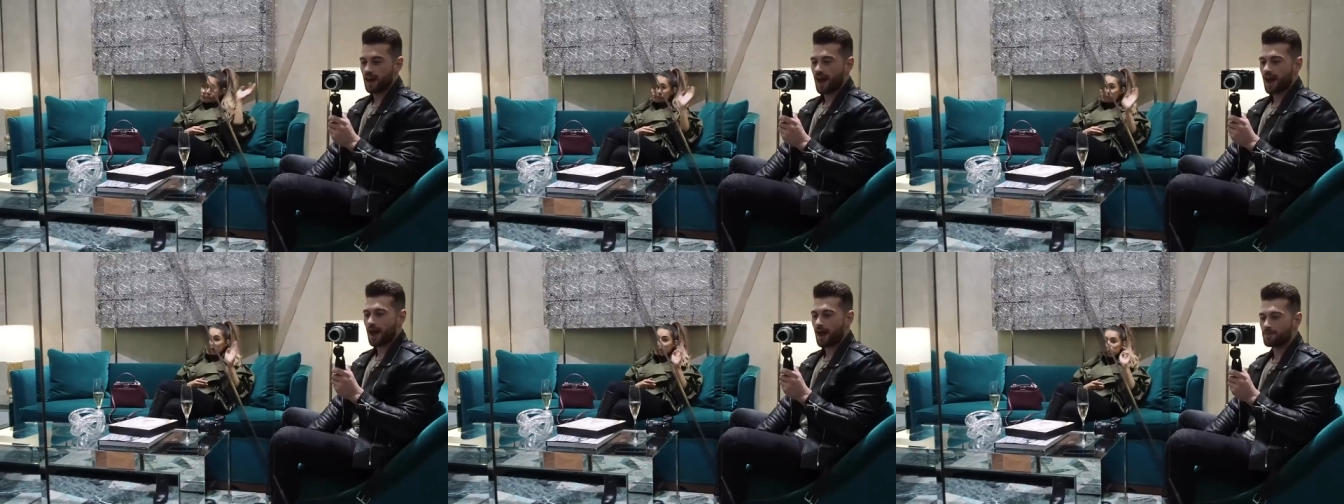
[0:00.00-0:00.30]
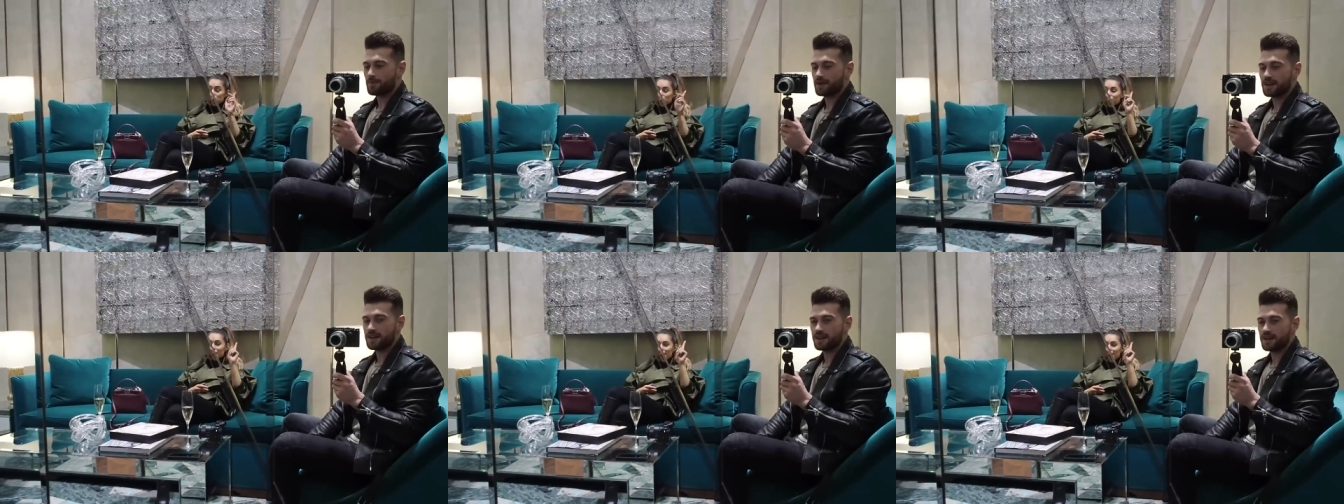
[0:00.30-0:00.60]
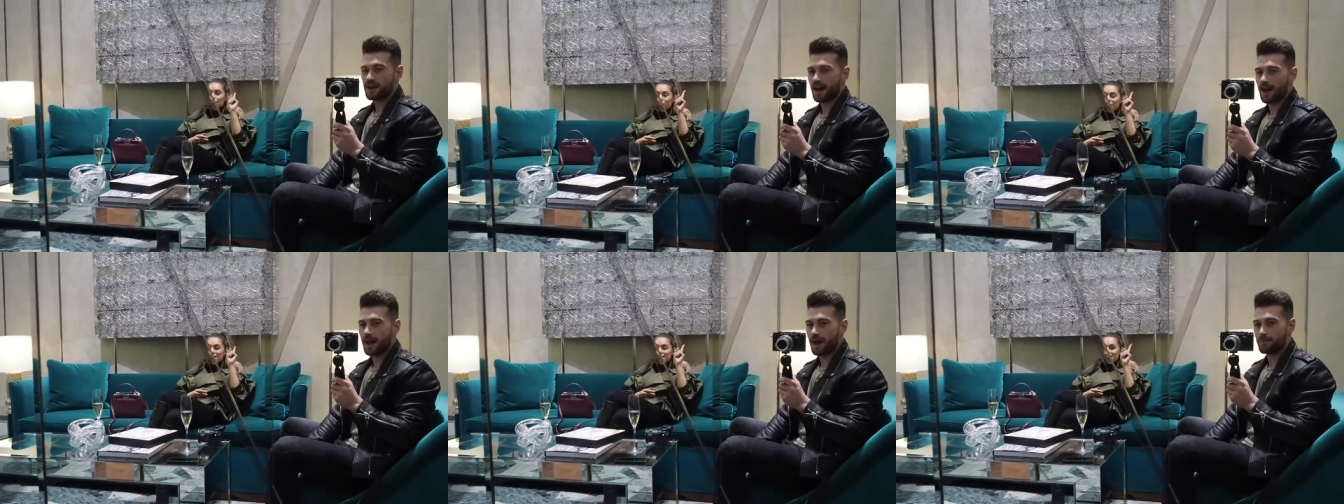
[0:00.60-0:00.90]
happy,
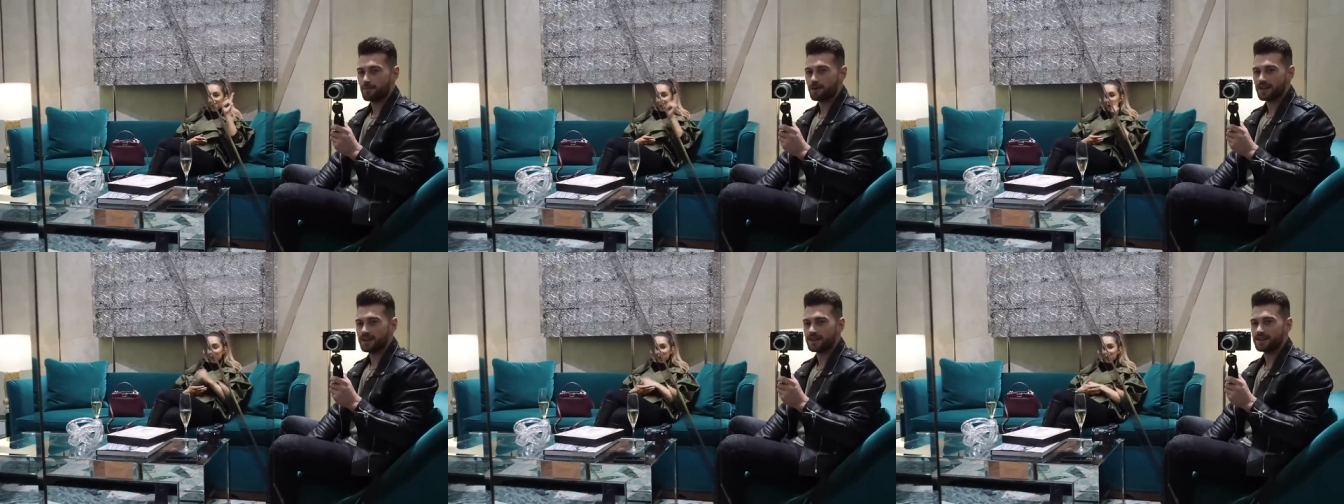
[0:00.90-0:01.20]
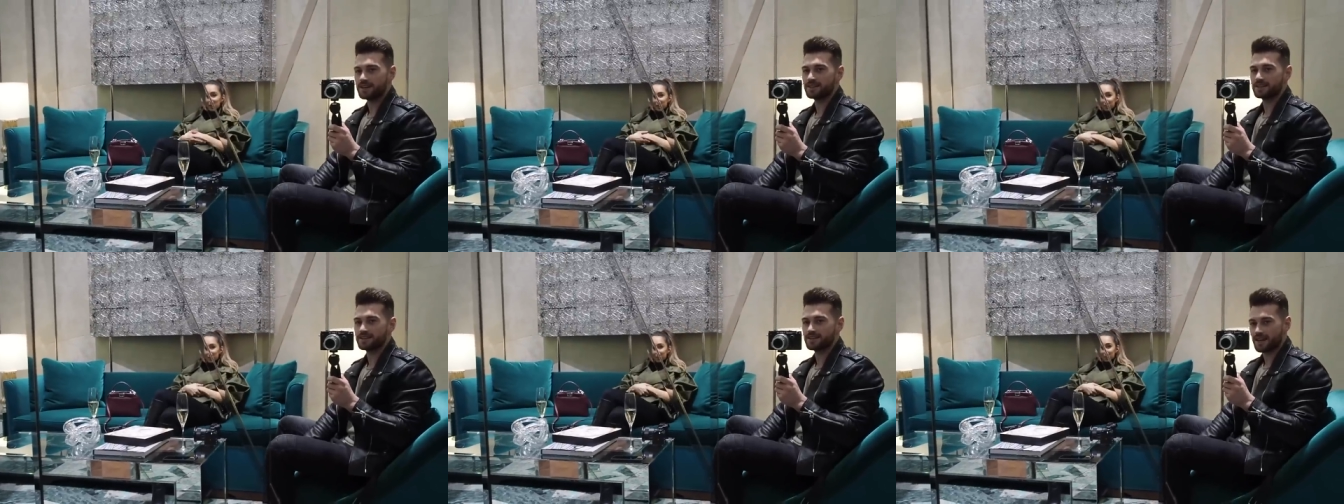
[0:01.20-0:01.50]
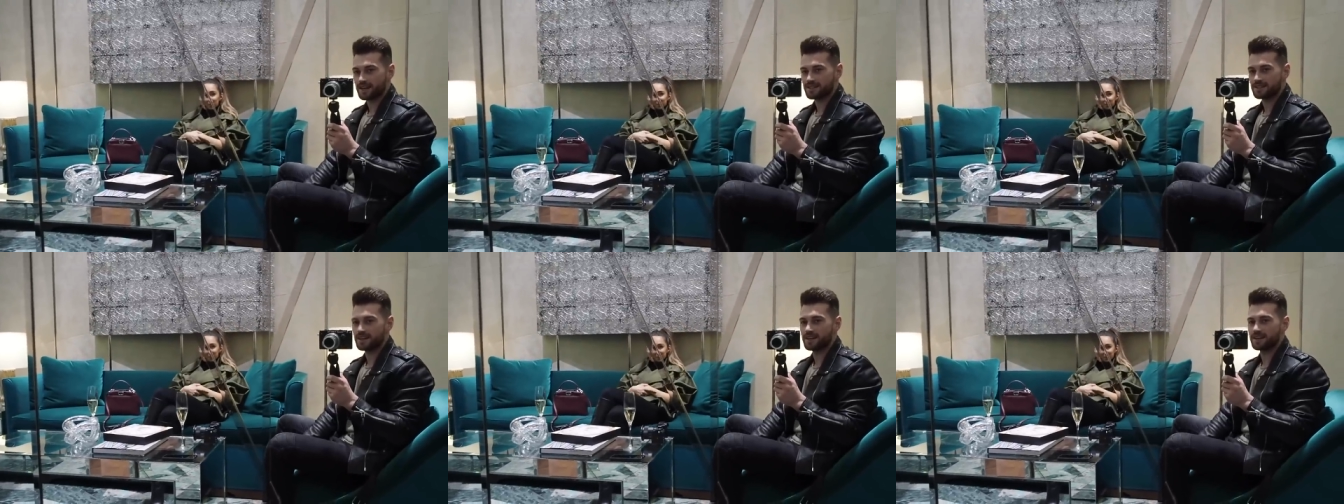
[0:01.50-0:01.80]
happy
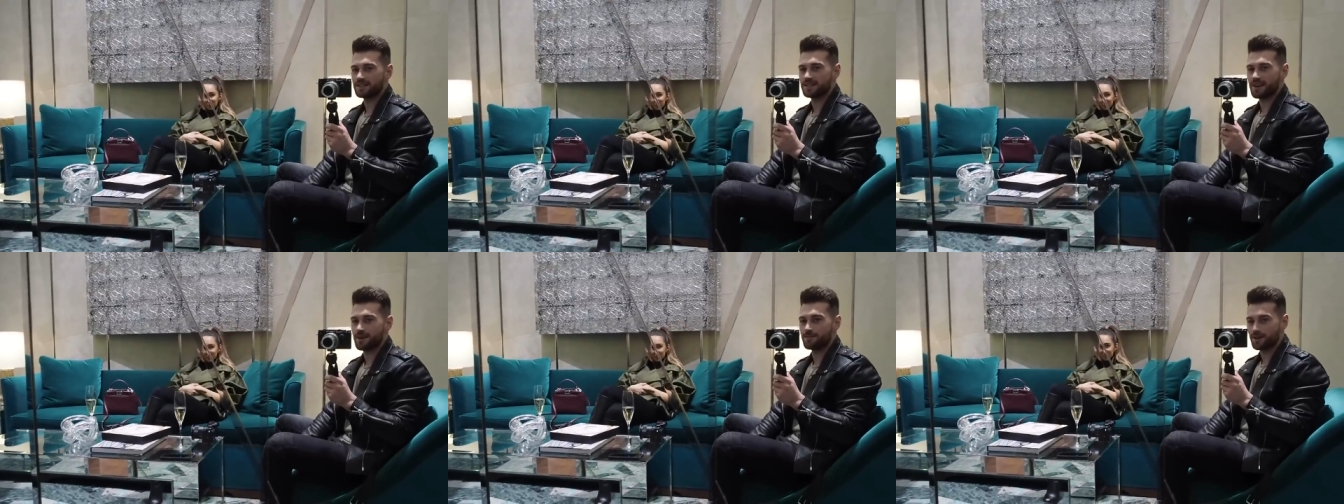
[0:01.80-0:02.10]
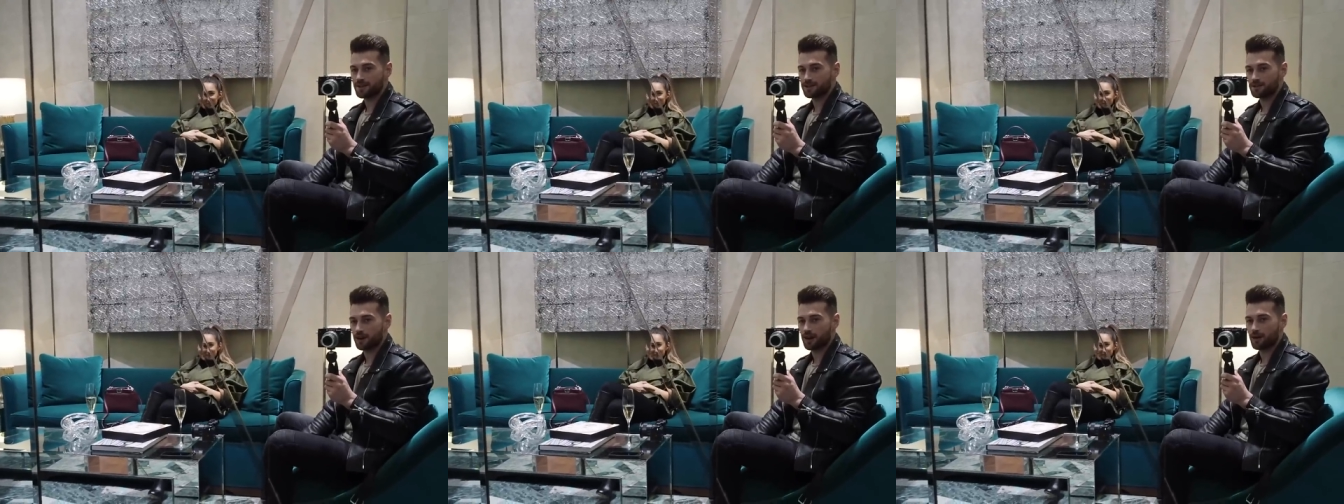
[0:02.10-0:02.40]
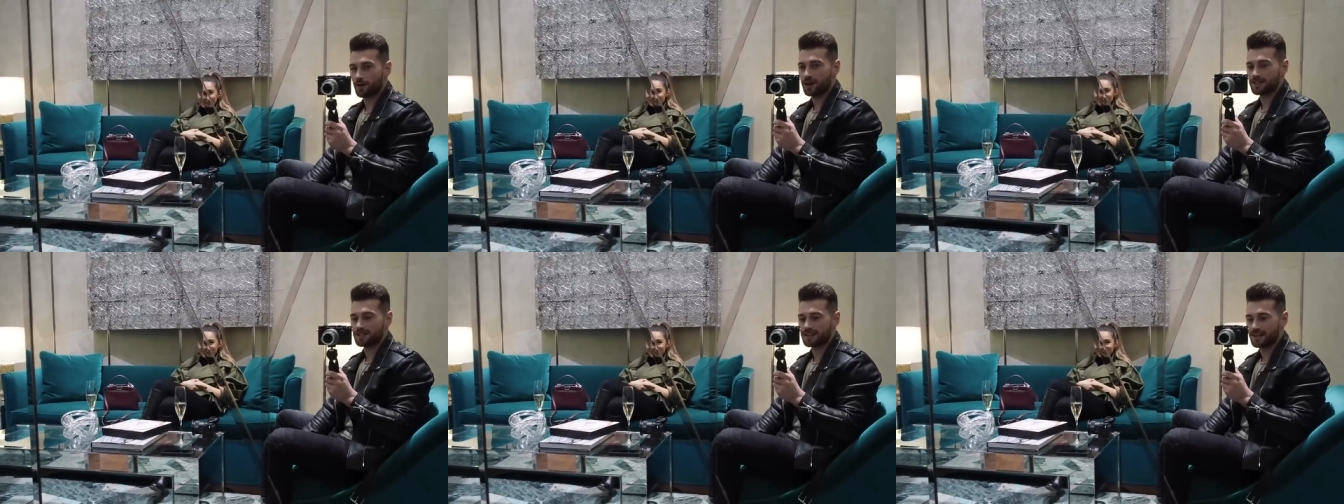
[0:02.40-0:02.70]
Saturdays. Yeah, must not
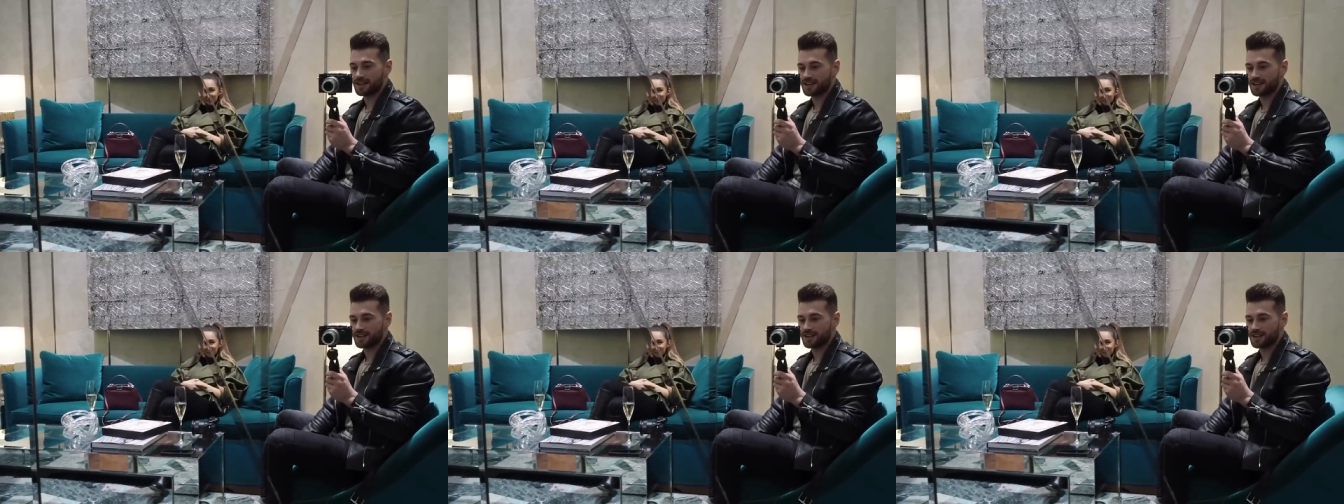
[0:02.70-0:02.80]
get wasted.